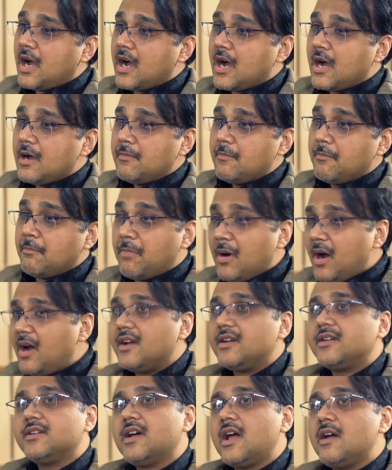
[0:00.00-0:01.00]

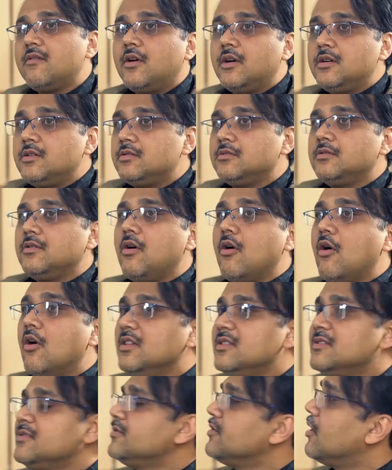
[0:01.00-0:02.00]
But I want to
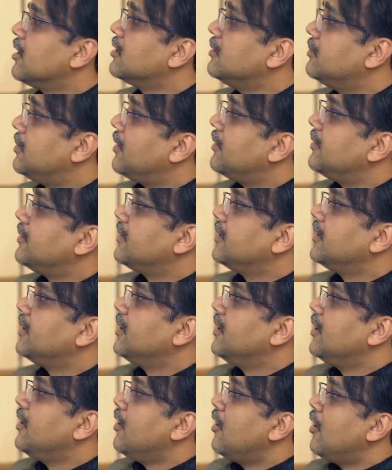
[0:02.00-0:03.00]
also talk about
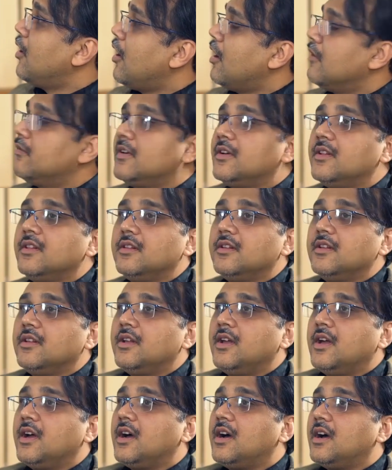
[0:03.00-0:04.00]
our
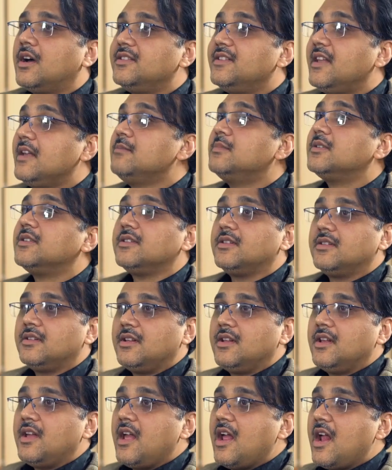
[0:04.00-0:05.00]
neighbor
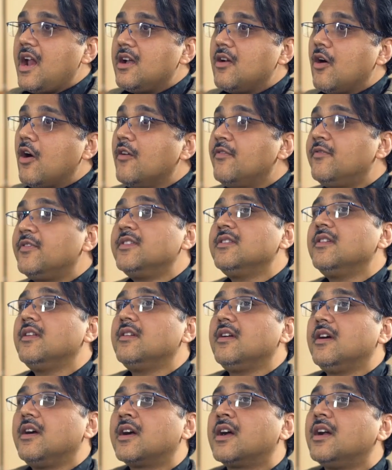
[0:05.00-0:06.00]
and often
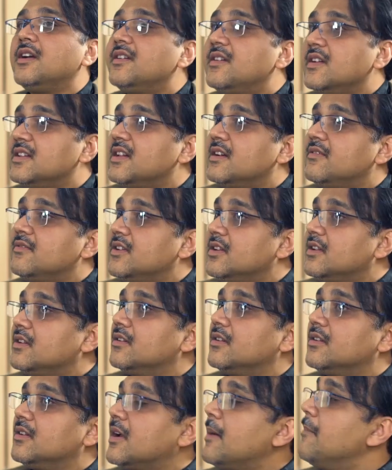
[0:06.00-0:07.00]
a country that
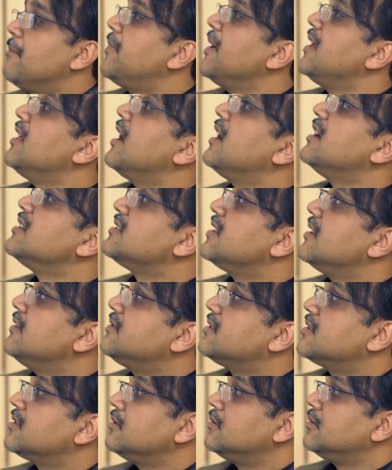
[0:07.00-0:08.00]
we compare
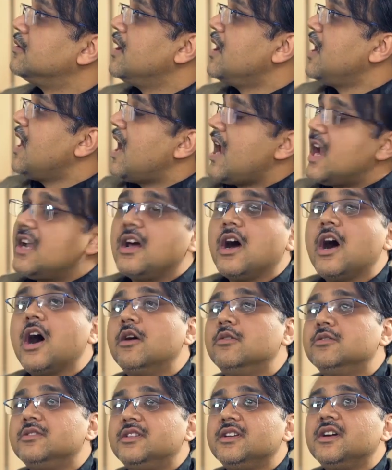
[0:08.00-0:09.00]
ourselves to and
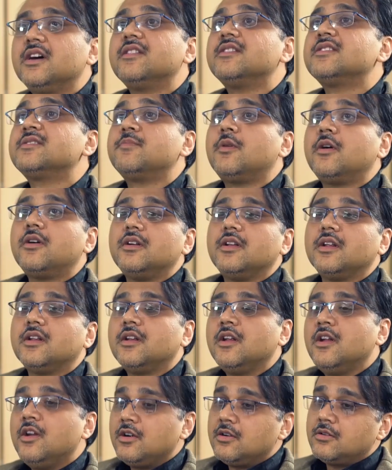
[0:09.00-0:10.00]
how they are
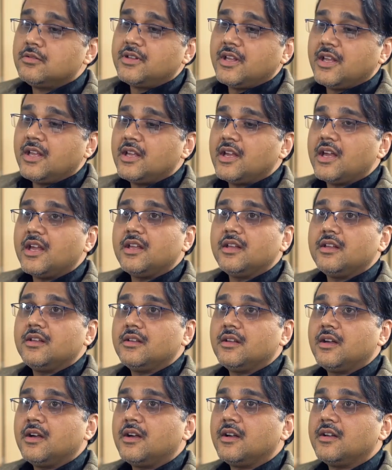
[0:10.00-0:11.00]
responding to the
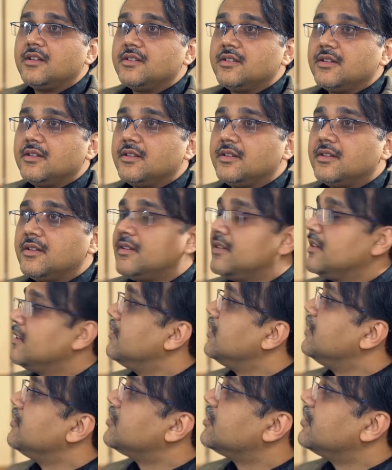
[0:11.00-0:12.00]
AI
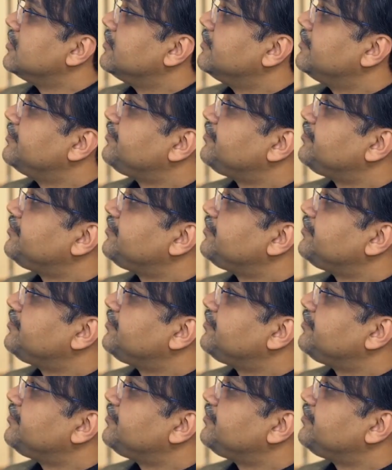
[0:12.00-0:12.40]
revolution.